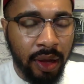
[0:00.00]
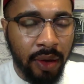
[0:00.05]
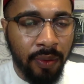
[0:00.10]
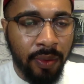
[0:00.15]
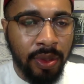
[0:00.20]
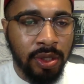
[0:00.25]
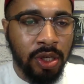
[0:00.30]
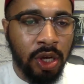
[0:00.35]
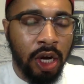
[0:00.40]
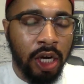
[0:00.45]

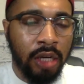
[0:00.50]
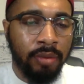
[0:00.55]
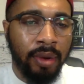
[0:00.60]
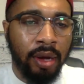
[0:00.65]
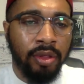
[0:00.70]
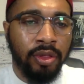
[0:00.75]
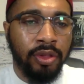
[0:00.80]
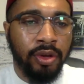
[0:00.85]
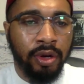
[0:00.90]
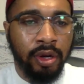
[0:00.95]
We're talking
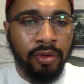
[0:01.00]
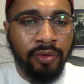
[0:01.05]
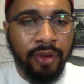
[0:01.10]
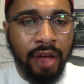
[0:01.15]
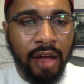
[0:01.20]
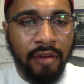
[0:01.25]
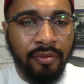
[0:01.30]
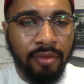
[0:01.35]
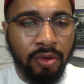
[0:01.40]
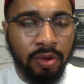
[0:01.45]
about
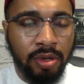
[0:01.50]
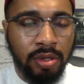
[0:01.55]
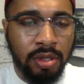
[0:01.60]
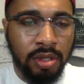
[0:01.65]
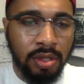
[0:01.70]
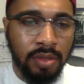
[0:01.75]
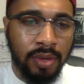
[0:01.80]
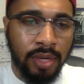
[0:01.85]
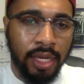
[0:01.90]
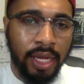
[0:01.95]
35 Moors
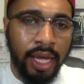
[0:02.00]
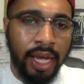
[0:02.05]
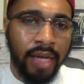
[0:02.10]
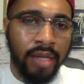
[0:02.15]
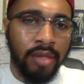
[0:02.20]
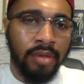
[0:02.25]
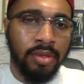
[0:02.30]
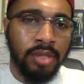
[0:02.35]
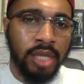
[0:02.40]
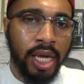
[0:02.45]
and 20
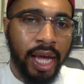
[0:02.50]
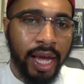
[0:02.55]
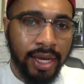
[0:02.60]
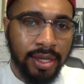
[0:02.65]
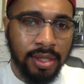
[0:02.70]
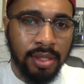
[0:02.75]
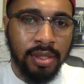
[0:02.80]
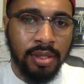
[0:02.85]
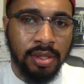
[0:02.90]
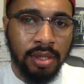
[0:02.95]

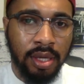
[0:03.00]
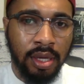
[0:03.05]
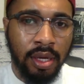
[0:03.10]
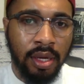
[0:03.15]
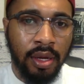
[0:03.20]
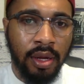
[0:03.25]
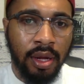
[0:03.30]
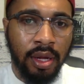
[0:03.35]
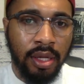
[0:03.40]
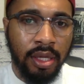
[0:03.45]
Anglo-Saxons.
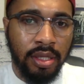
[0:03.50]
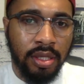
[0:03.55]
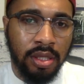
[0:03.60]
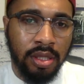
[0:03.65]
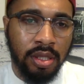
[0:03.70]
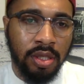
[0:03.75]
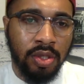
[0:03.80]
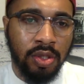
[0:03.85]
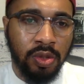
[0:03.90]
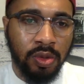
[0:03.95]
This
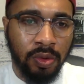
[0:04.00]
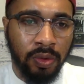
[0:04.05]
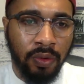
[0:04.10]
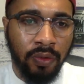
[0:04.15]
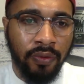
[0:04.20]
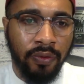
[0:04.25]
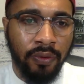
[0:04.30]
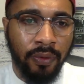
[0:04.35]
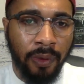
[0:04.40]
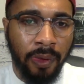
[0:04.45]
is the
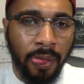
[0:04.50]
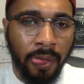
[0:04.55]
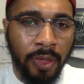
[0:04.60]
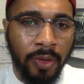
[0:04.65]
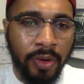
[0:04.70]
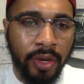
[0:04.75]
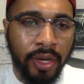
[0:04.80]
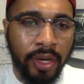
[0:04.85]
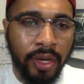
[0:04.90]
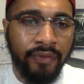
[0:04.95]
truth.
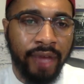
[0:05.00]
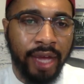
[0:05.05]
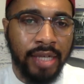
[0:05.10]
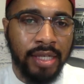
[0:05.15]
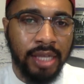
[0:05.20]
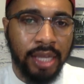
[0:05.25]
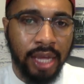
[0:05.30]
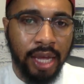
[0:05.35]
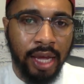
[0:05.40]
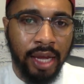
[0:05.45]
You can
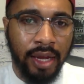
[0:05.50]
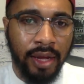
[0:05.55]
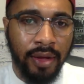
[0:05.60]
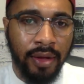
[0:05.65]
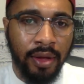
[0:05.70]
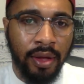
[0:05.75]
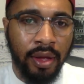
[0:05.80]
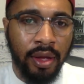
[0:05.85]
investigate it.